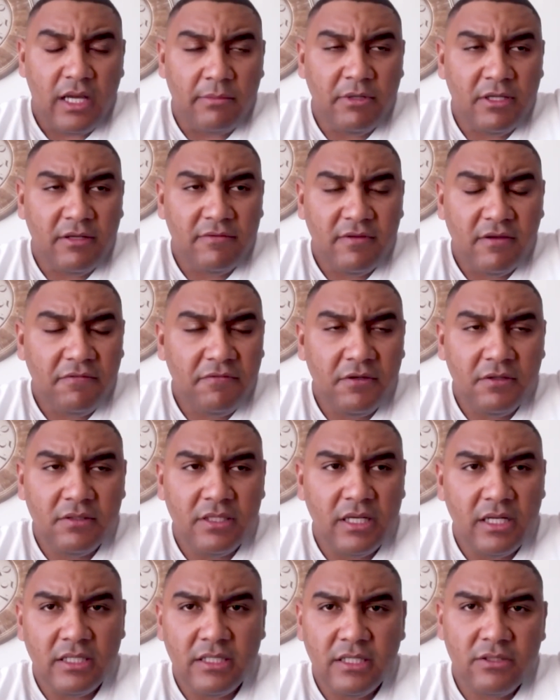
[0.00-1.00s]
I mean, if they feel
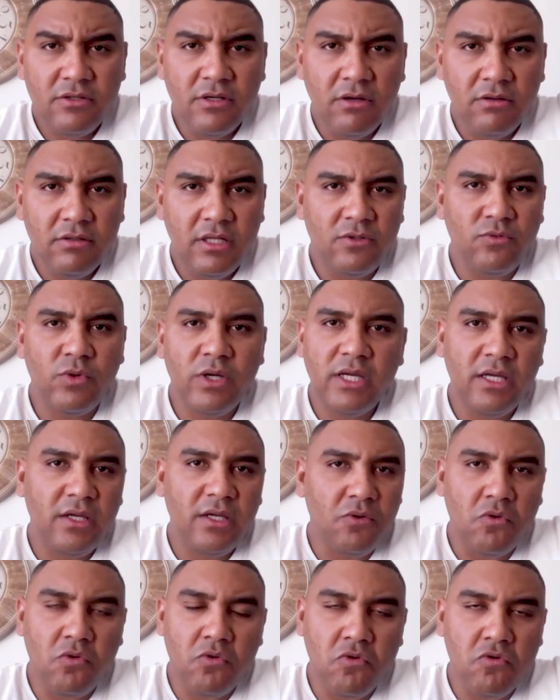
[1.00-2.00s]
that I need to go that
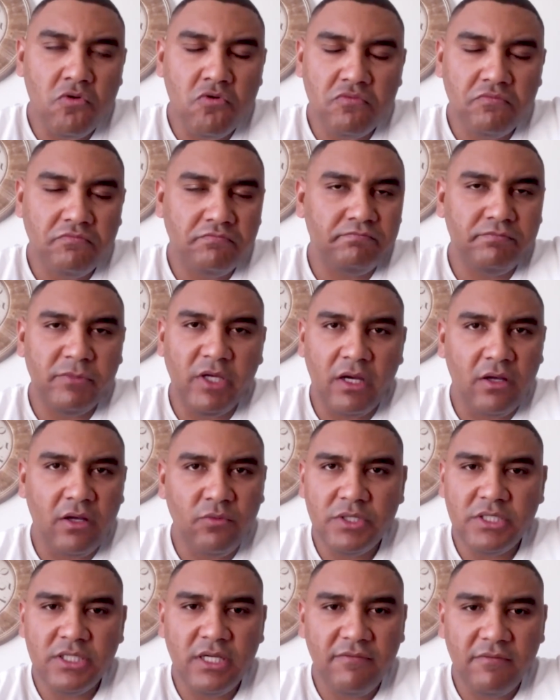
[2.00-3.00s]
way, or yeah,
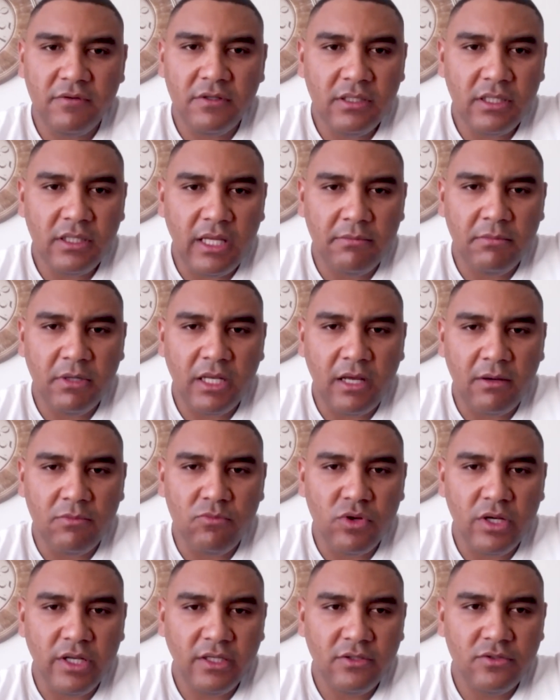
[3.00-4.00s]
whichever. I mean,
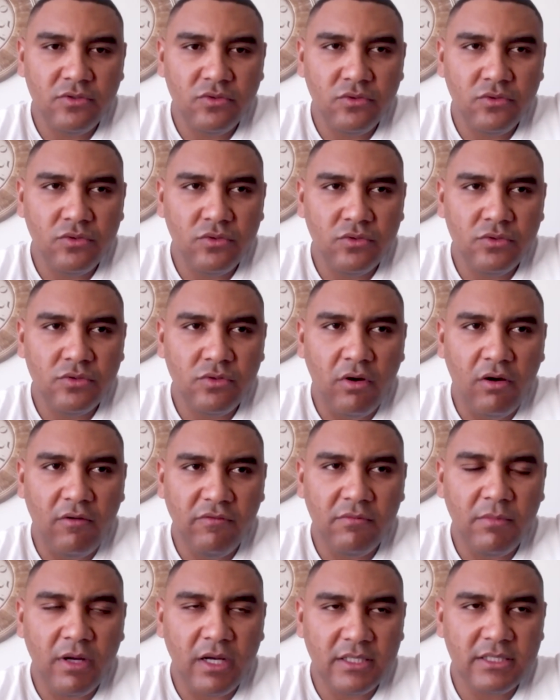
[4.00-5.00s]
I'm willing to to
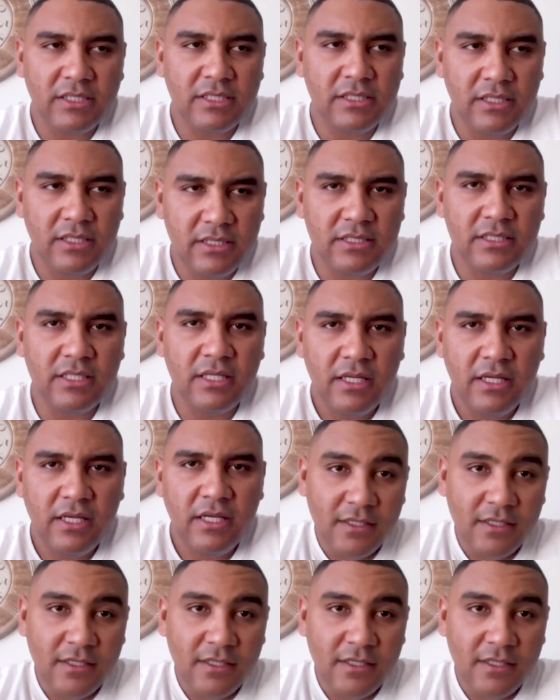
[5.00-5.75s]
offer my assistance.